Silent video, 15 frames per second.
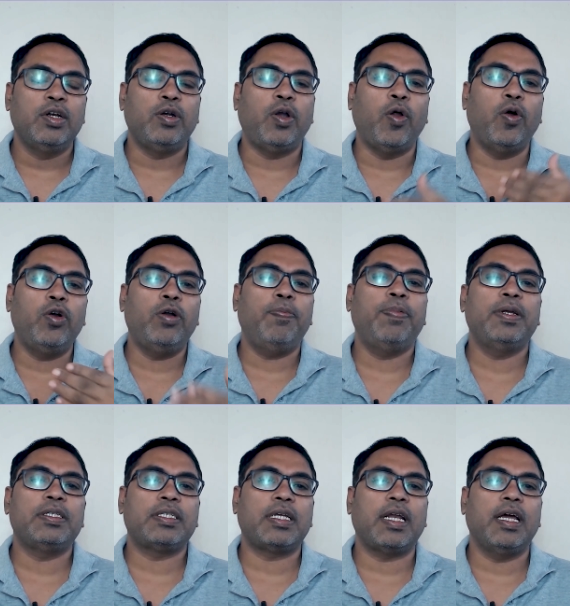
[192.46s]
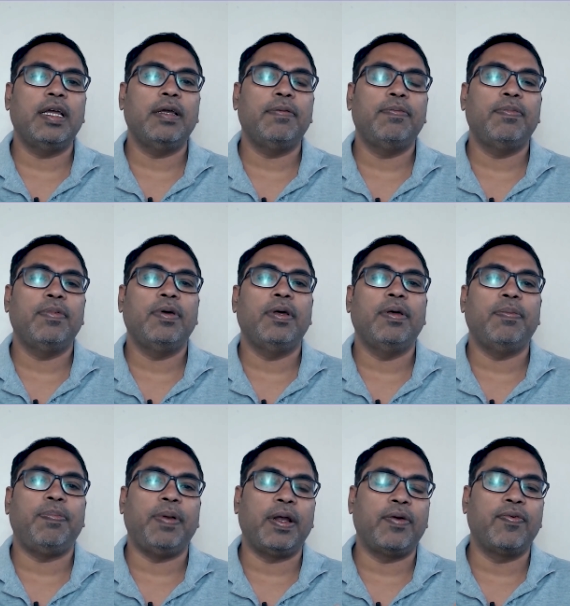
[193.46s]
don't prescribe
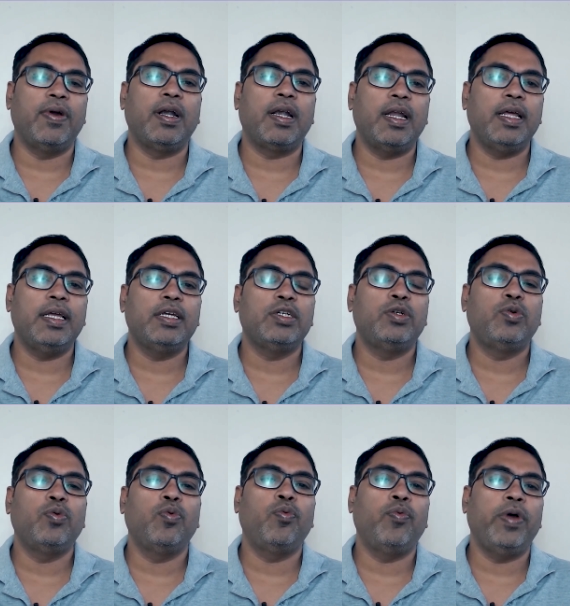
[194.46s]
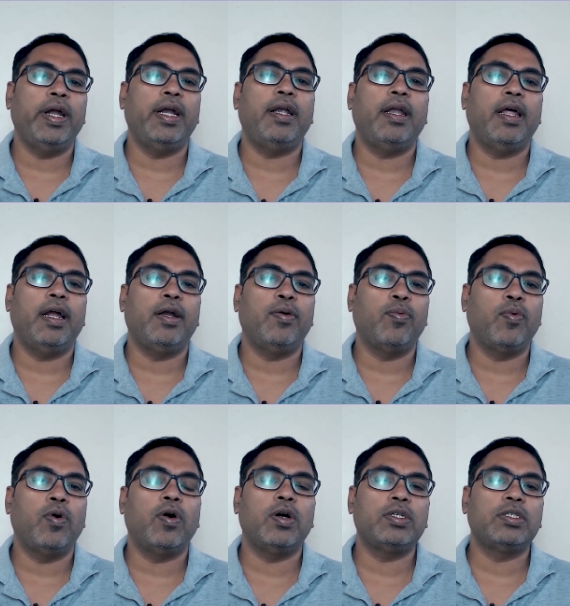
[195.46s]
frequently to wait and
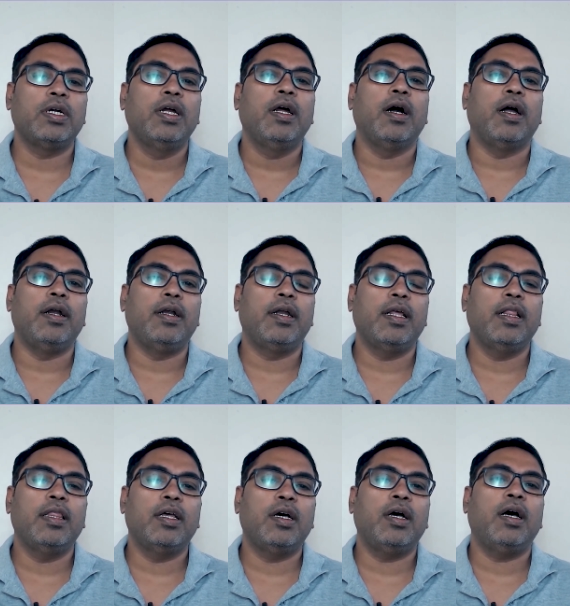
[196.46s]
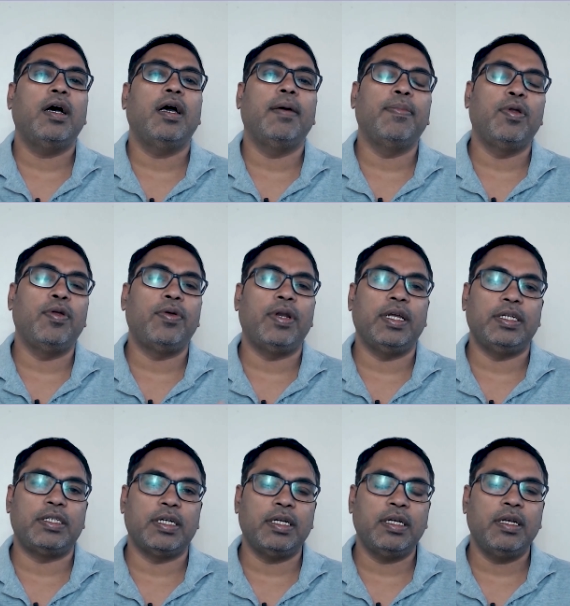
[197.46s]
watch until the
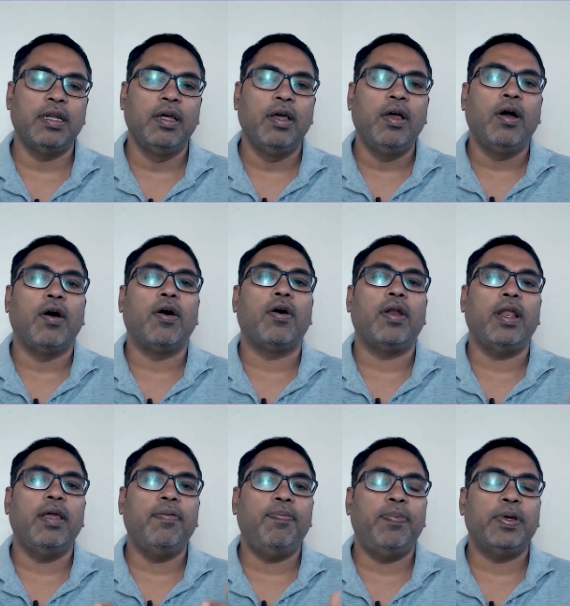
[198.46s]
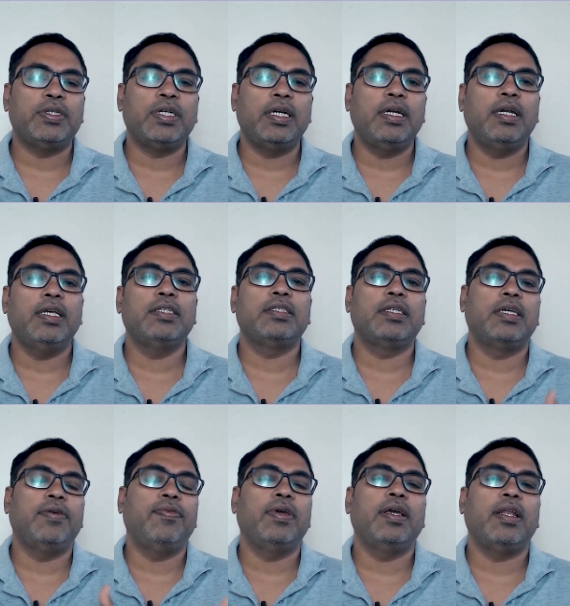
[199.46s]
amelioration or if patient is
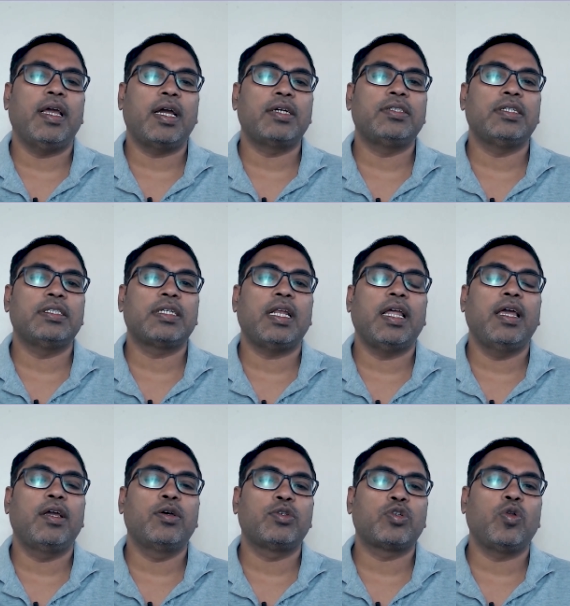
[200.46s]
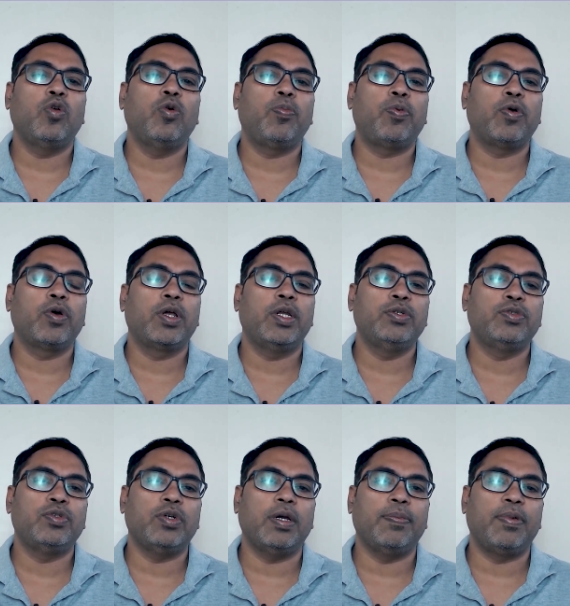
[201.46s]
giving reactions like a slow
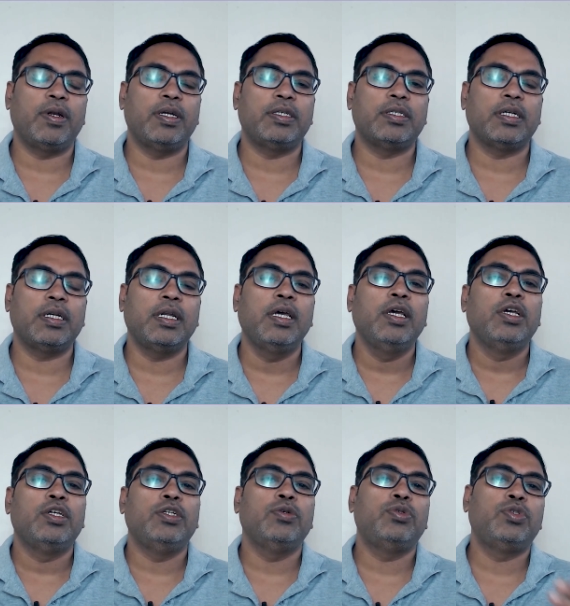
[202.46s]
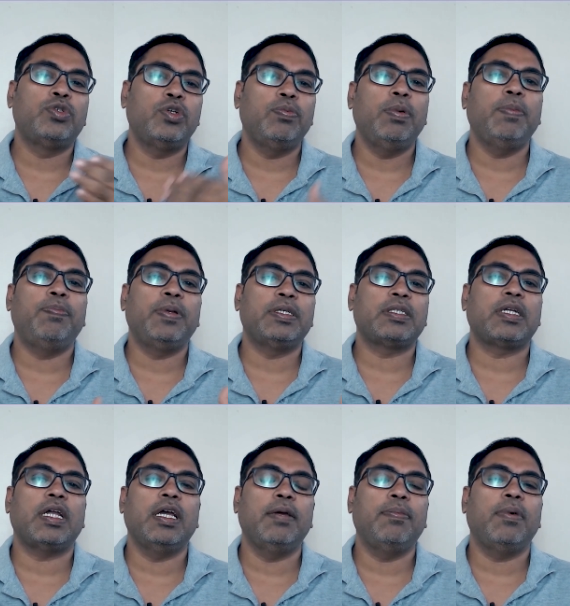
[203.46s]
progressive amelioration you should be
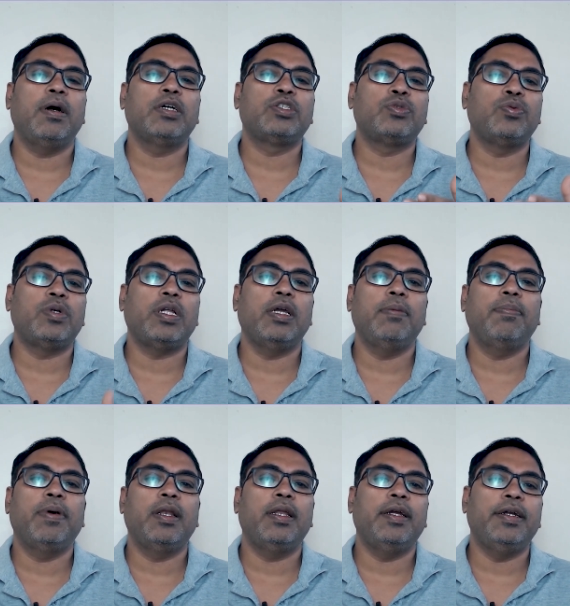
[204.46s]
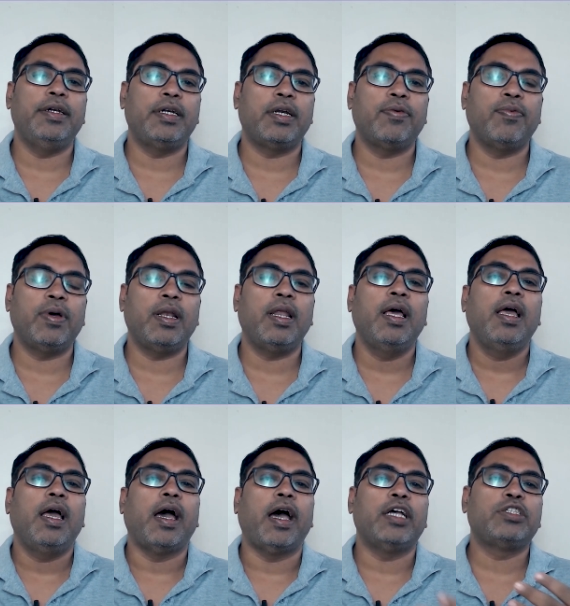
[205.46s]
prescribed a suitable interval
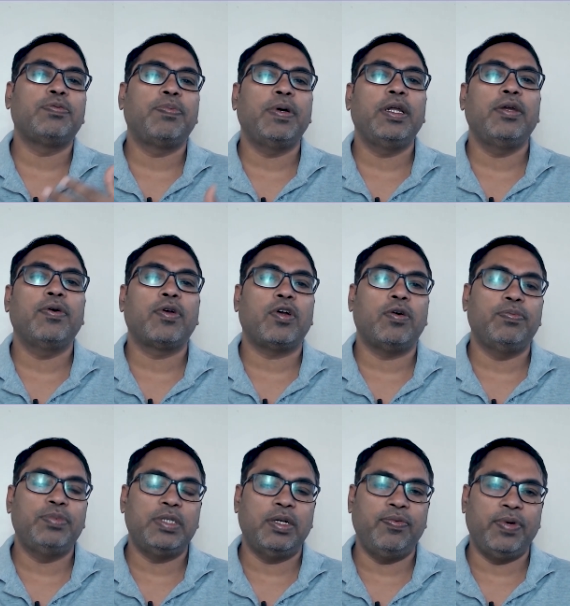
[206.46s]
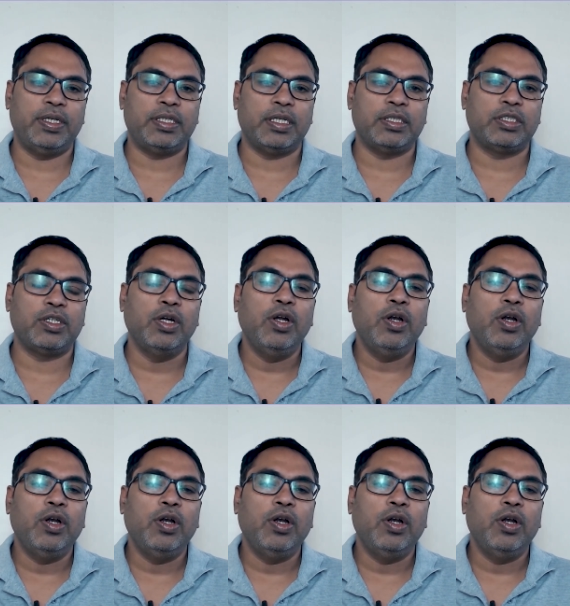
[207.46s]
as per your observations